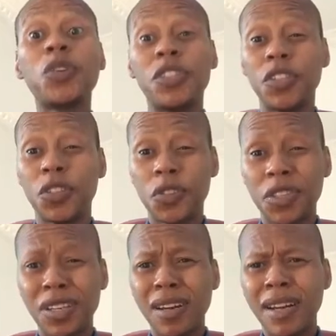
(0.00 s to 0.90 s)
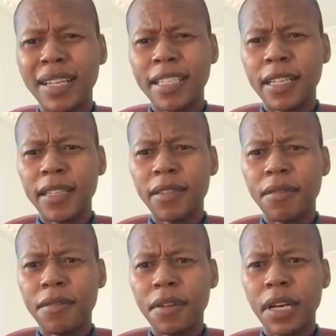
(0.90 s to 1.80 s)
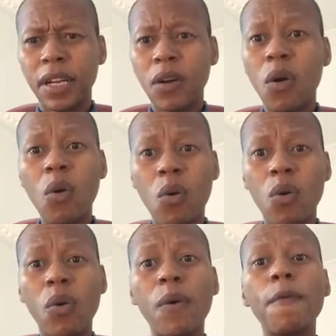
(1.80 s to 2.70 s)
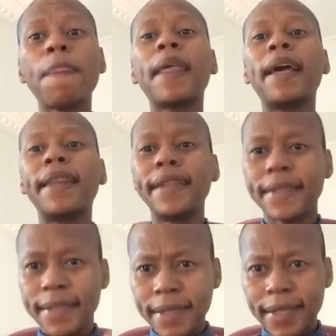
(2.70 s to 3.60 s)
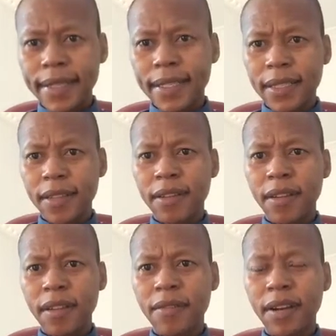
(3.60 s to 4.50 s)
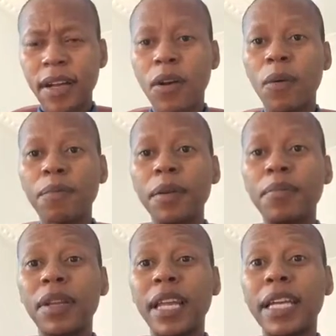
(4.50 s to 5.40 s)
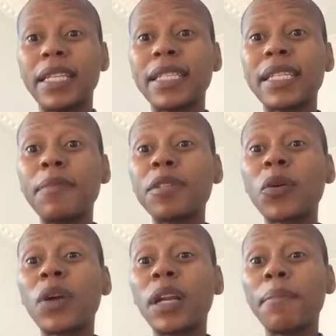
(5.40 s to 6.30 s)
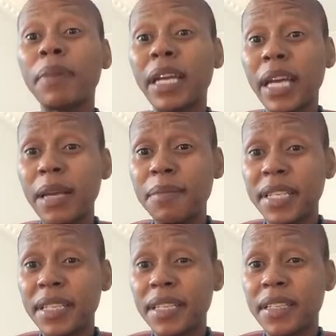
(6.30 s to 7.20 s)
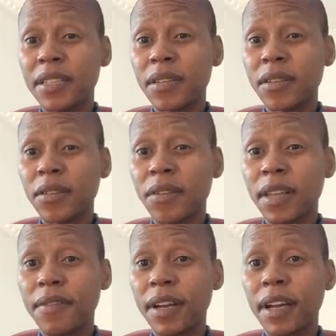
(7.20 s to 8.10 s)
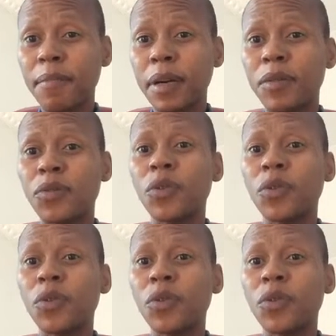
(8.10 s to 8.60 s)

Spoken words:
Constitution in 1993, or the citizens of South Africa, or people that subsequently became citizens of South Africa, but